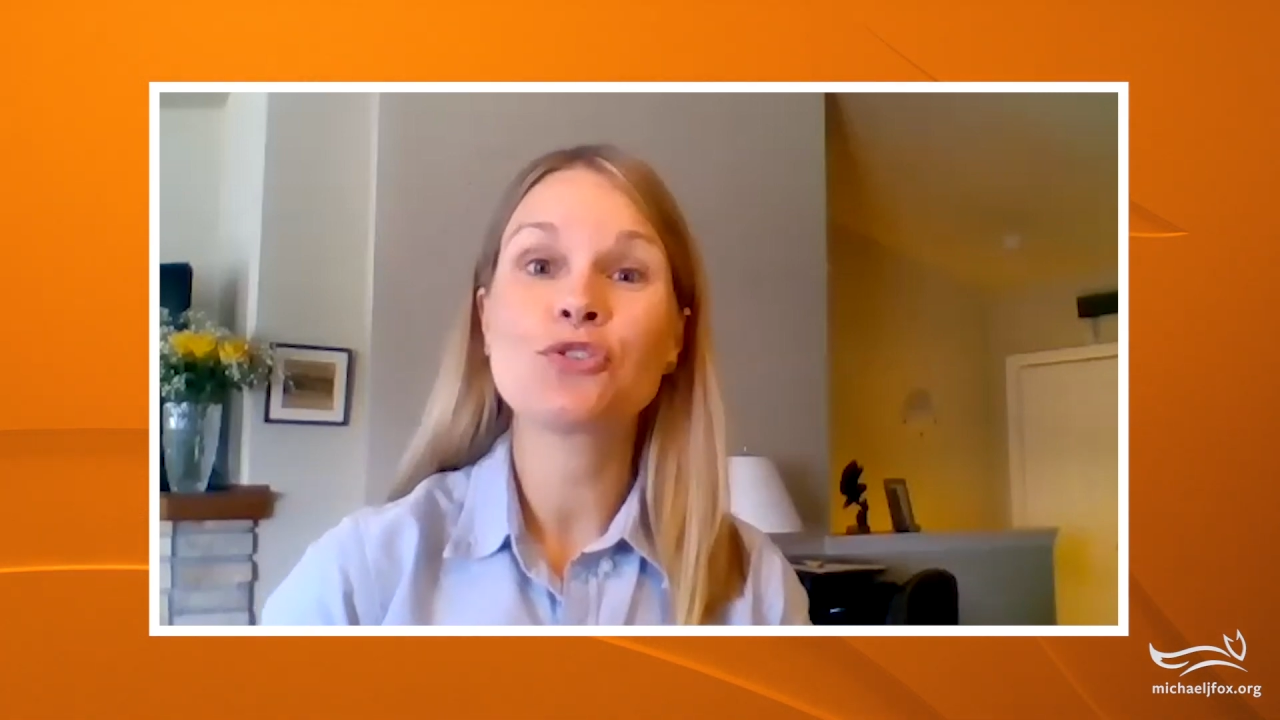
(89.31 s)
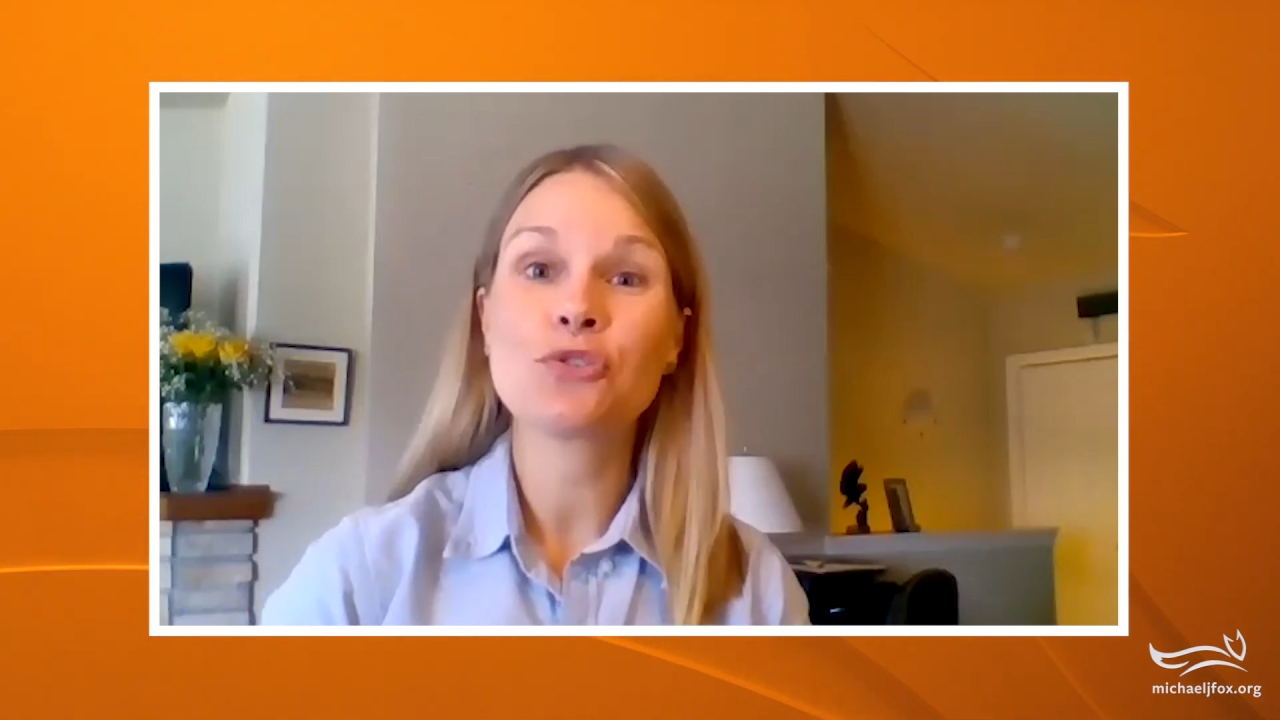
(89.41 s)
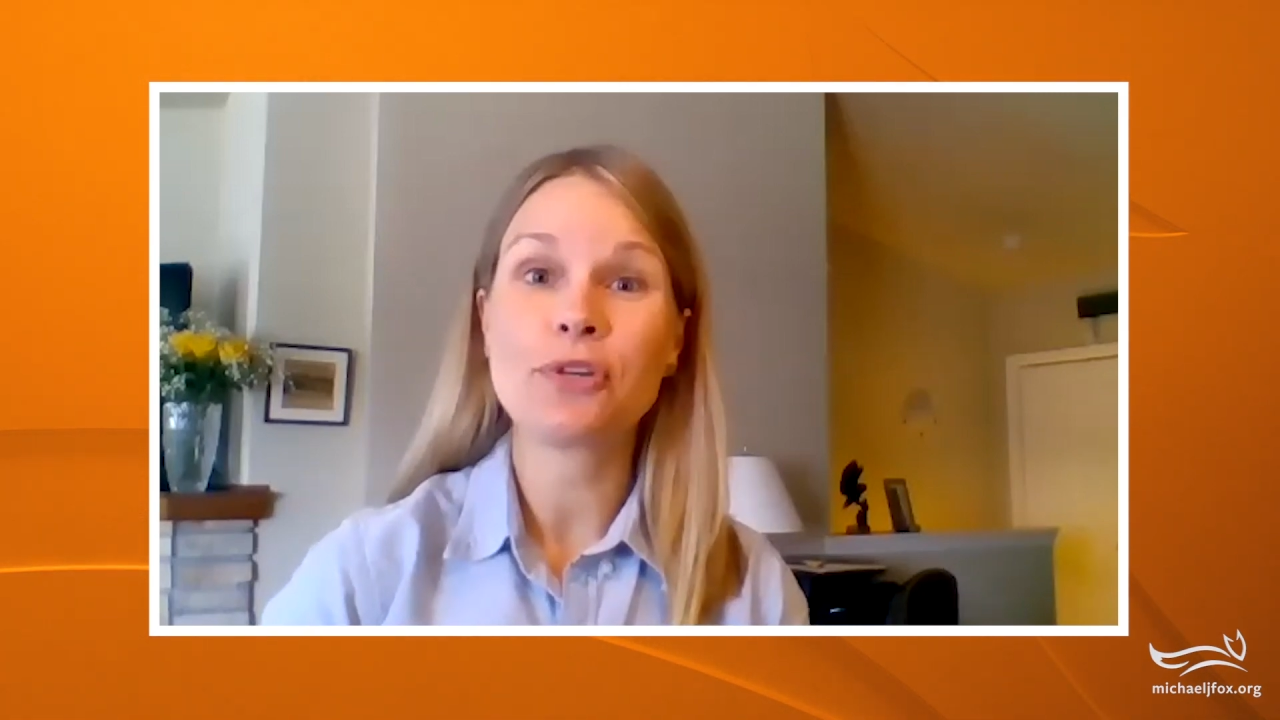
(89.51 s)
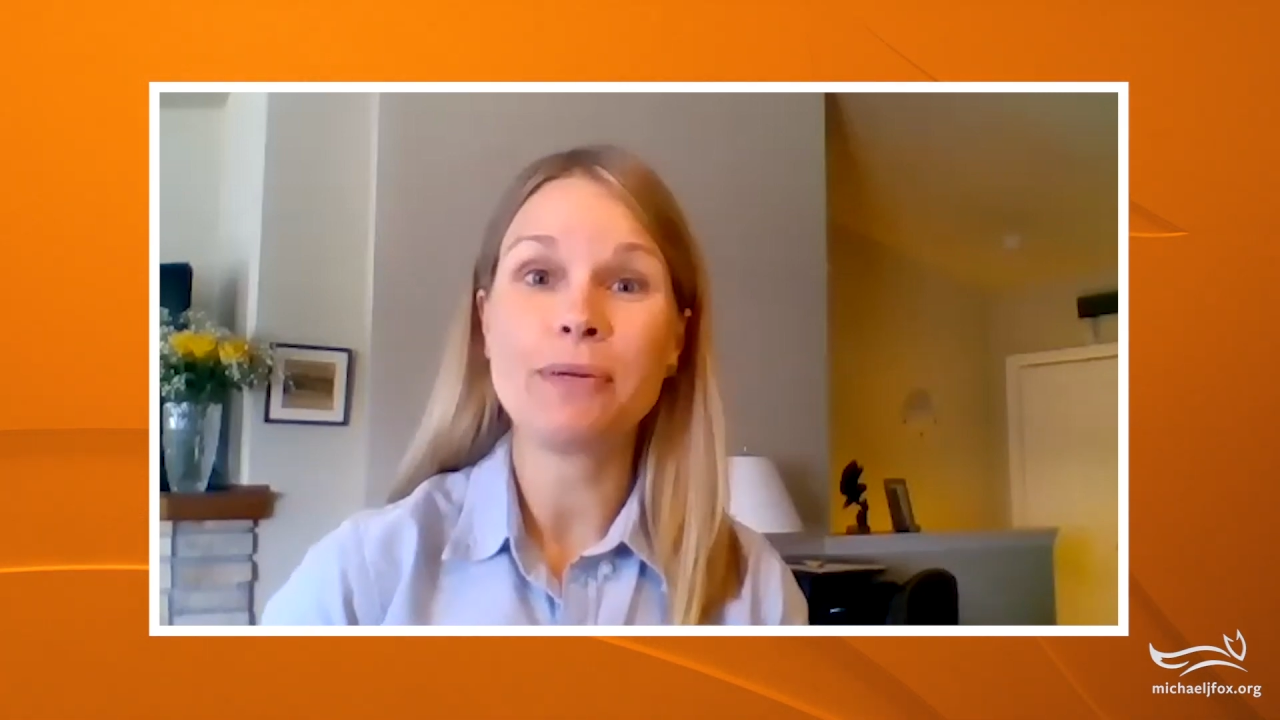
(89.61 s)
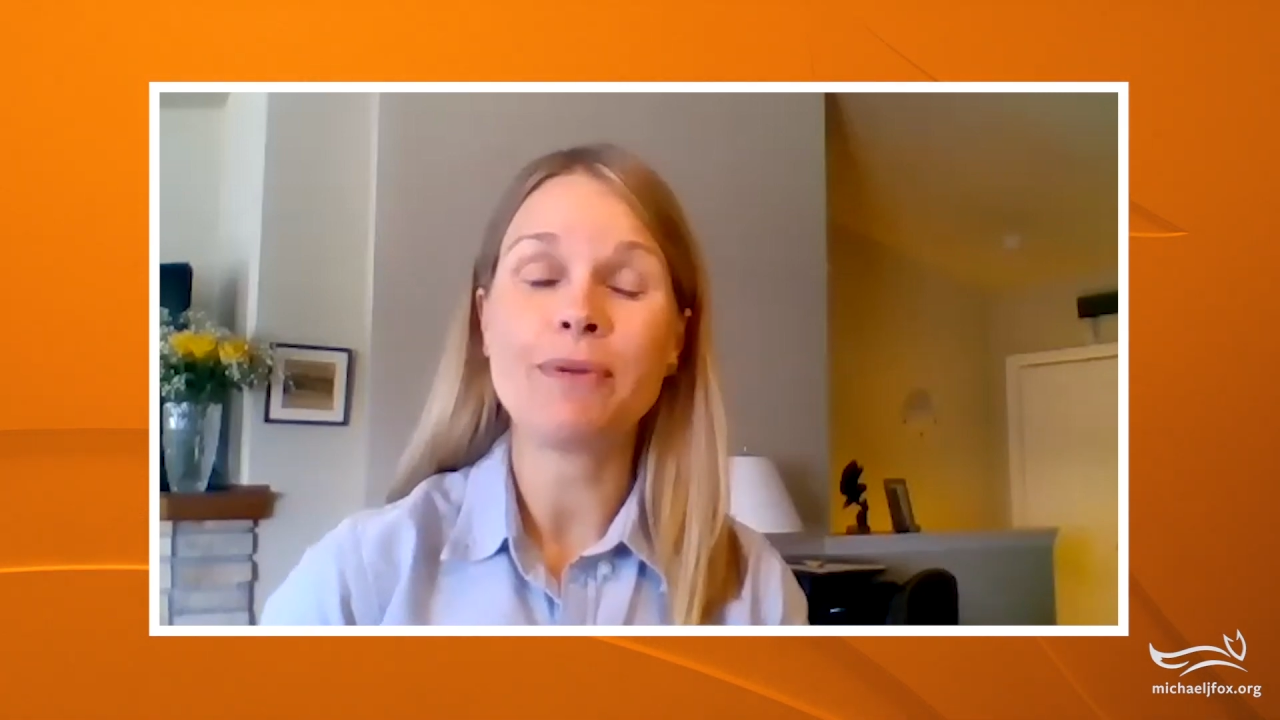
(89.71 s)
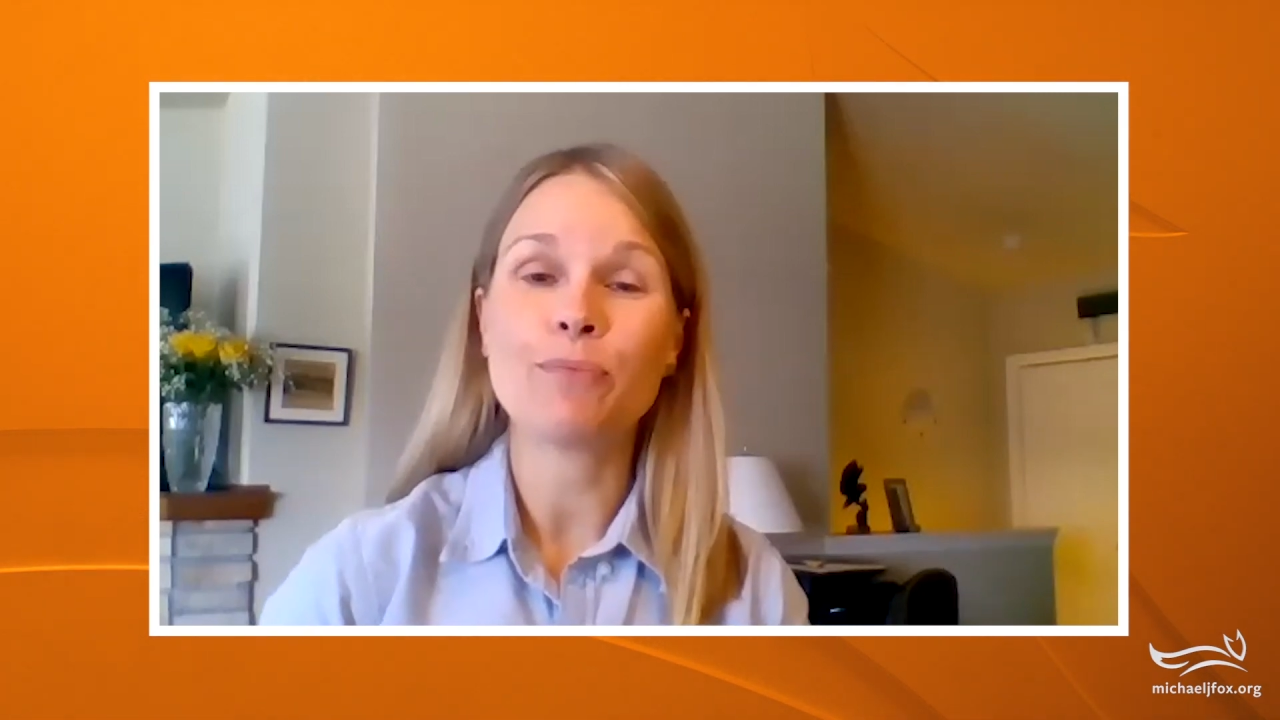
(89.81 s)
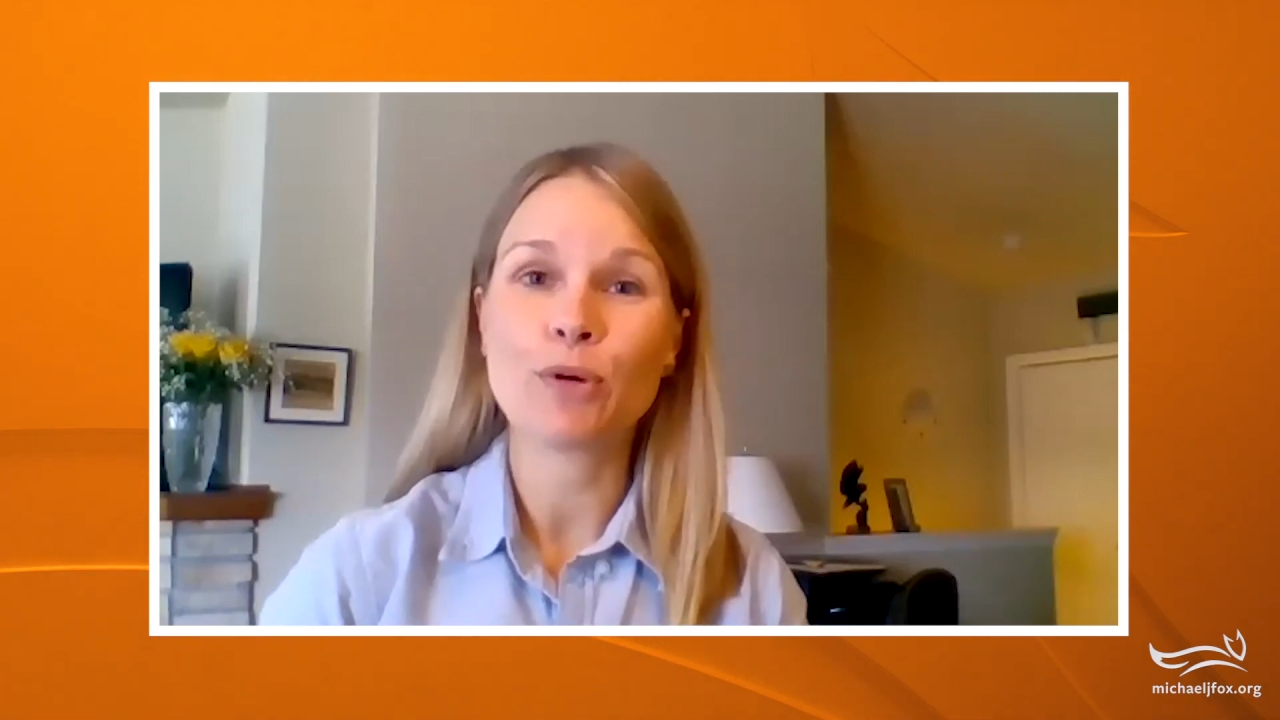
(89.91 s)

treatment